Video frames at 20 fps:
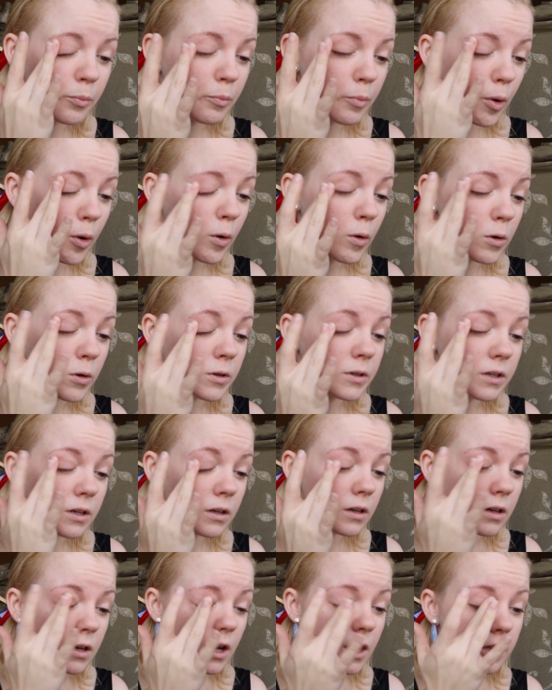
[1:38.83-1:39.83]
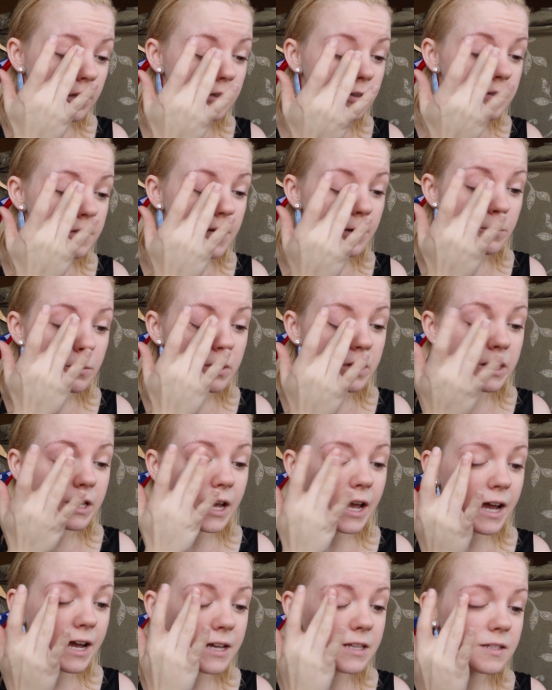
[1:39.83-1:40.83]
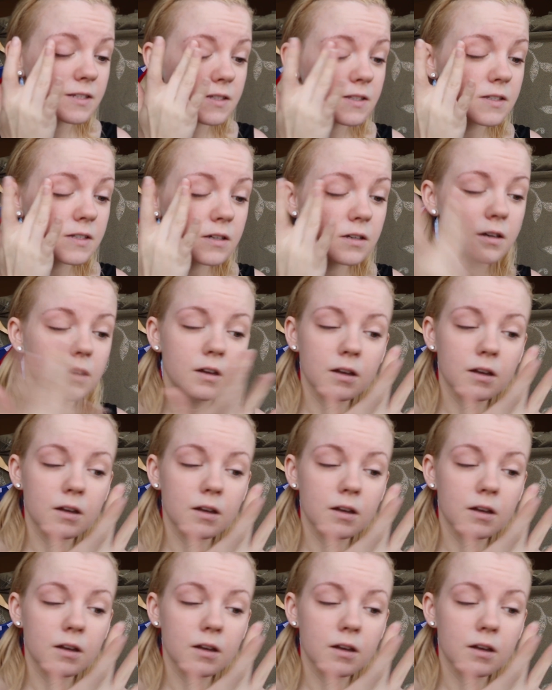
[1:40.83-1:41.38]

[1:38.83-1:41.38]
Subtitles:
bold colors that will last